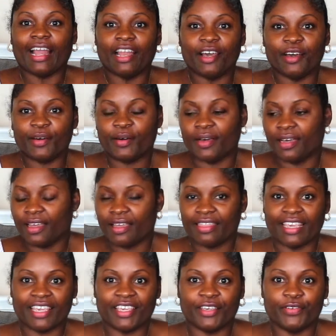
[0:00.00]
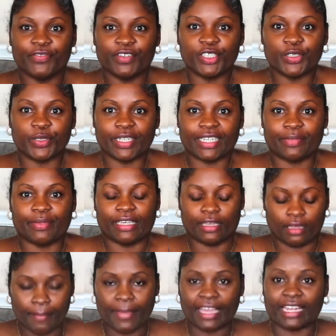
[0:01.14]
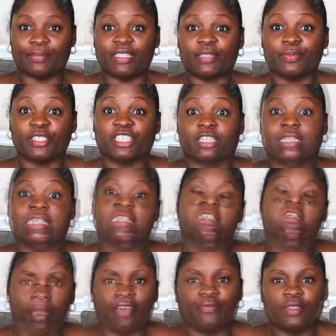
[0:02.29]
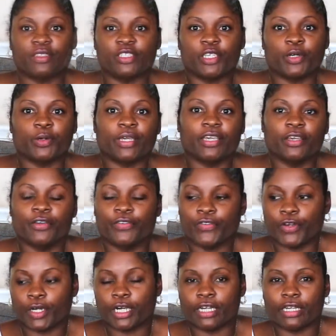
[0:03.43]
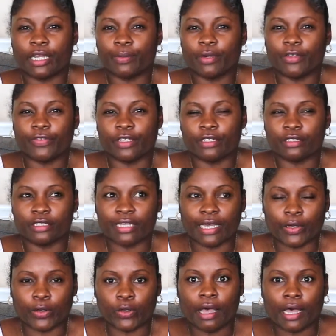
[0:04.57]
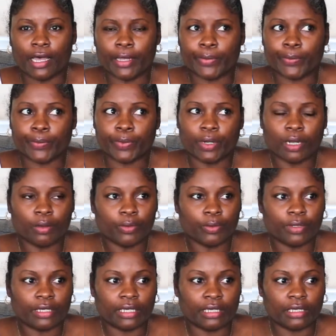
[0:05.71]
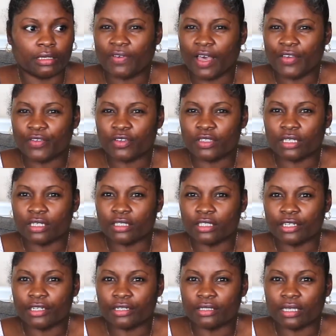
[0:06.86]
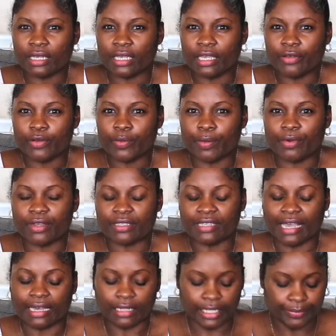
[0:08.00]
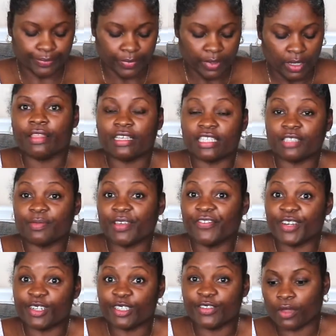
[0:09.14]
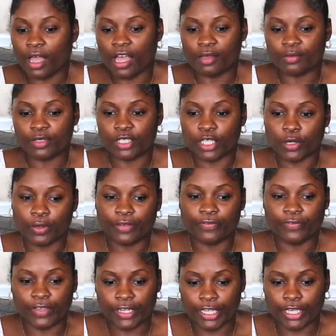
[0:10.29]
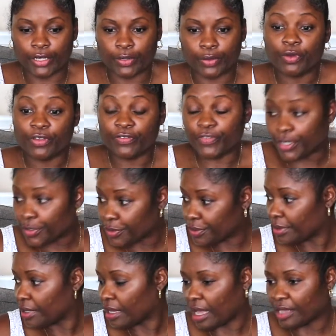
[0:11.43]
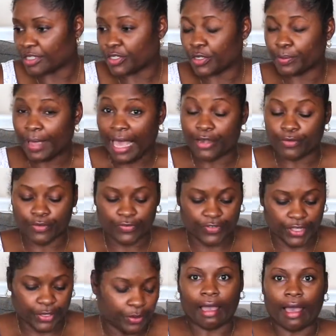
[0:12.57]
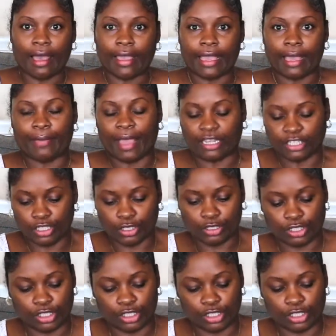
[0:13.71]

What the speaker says: Hello, thank you for joining me. My name is Micheline. I've been sewing for a number of years now, probably 5 or 6 years, I can't remember exactly. This is my first sewing video review, sewing pattern review. I am actually going to